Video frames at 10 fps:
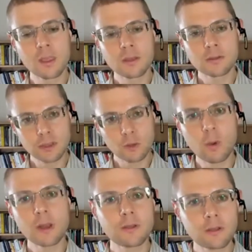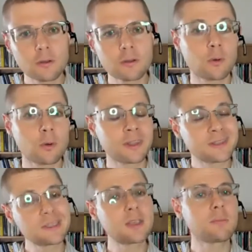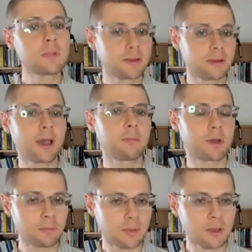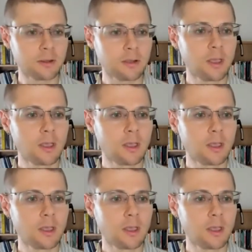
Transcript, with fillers: So you want to go toward a team-led hybrid model.